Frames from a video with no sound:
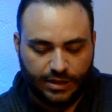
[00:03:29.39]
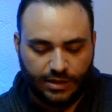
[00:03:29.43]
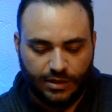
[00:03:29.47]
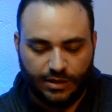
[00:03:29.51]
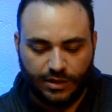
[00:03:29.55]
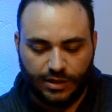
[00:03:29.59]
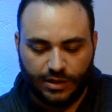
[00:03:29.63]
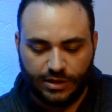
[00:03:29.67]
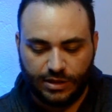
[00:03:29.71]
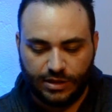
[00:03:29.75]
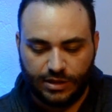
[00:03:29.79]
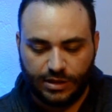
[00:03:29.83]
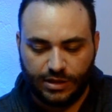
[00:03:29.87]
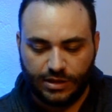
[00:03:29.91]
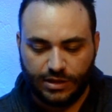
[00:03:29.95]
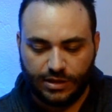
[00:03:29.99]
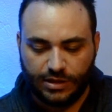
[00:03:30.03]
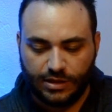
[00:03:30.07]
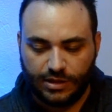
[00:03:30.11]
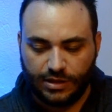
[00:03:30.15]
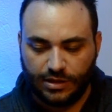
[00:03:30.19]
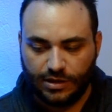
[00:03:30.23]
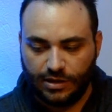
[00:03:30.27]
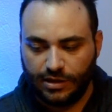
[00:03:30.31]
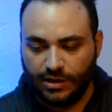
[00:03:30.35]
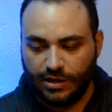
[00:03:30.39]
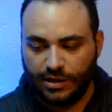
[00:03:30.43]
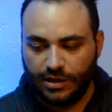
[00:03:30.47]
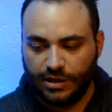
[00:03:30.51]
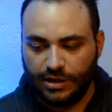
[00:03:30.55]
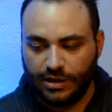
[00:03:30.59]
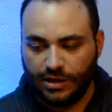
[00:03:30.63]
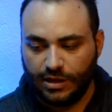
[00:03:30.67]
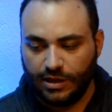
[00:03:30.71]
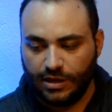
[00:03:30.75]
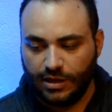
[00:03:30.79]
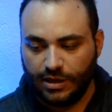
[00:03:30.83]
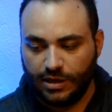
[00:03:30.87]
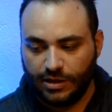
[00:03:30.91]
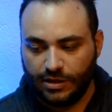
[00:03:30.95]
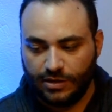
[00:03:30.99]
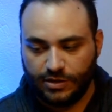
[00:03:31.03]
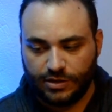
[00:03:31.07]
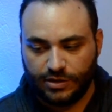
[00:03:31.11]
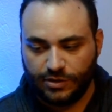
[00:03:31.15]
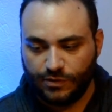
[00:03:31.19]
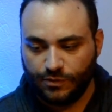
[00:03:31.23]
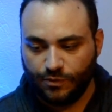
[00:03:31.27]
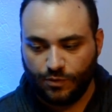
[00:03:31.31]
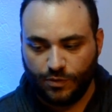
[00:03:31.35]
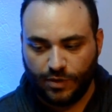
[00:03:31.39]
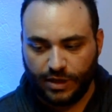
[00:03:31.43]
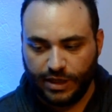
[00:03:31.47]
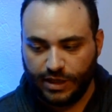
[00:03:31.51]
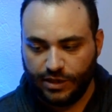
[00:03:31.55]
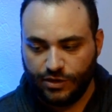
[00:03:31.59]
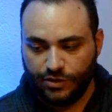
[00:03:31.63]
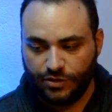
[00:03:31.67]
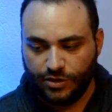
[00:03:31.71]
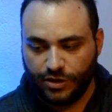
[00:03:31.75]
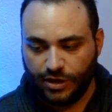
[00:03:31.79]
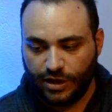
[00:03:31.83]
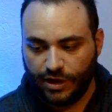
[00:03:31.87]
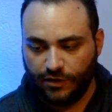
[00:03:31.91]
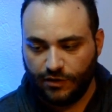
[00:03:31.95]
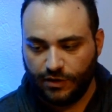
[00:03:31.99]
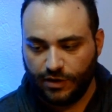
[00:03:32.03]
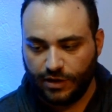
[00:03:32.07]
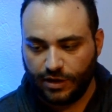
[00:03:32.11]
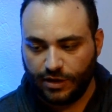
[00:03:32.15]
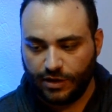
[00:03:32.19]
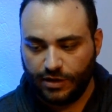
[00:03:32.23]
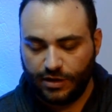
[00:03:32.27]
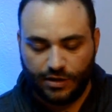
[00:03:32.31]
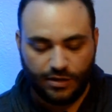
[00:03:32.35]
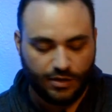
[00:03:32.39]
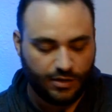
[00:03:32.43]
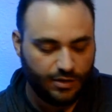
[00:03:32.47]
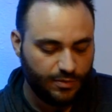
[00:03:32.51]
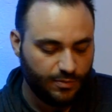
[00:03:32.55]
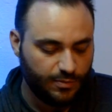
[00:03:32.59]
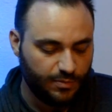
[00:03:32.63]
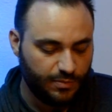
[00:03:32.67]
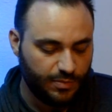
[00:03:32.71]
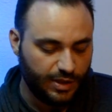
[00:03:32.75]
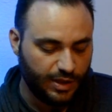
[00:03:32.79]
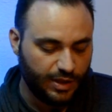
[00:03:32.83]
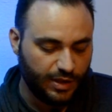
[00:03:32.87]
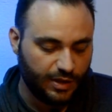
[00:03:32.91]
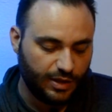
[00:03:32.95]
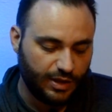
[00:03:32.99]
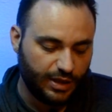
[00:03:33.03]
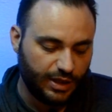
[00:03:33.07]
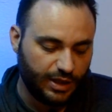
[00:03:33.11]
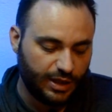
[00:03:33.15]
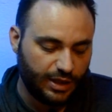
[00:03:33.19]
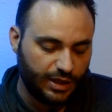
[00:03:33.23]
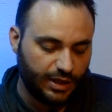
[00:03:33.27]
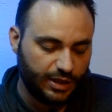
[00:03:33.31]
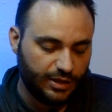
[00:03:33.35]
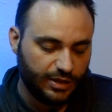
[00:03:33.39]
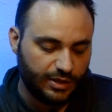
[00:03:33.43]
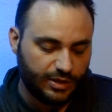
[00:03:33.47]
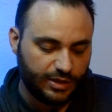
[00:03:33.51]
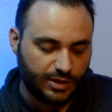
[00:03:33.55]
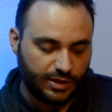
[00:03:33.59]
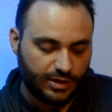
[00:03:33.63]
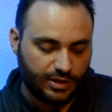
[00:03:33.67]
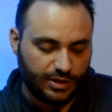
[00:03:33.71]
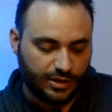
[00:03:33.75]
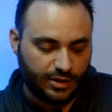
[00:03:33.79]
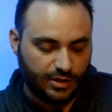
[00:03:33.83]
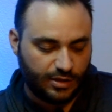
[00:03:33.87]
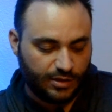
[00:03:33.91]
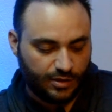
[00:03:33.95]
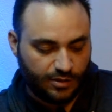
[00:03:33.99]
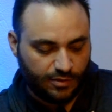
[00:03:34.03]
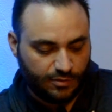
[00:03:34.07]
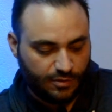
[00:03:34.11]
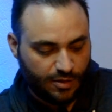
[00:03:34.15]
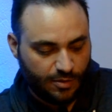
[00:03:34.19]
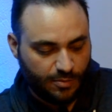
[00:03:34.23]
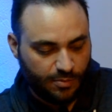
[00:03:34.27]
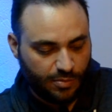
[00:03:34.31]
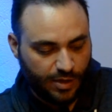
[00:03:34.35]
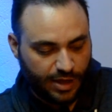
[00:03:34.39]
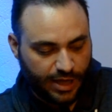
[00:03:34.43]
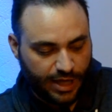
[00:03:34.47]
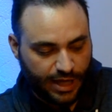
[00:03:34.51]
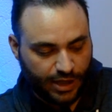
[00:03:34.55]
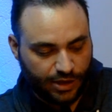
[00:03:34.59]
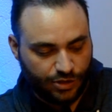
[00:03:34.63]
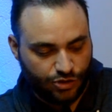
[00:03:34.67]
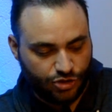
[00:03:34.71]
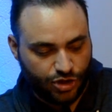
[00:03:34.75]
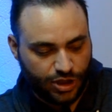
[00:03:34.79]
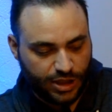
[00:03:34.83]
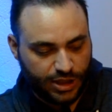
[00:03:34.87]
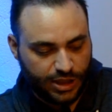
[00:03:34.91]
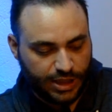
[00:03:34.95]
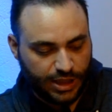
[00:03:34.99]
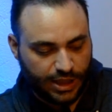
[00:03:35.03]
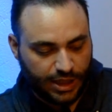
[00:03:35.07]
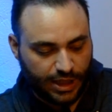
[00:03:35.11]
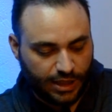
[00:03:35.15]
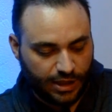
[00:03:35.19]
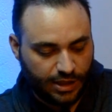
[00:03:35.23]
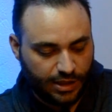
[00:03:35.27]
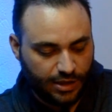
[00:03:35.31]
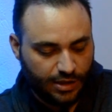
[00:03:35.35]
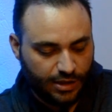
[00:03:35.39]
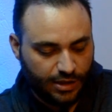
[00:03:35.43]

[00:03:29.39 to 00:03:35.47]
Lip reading: This is a just white generic PLA, and this is a black G-Tech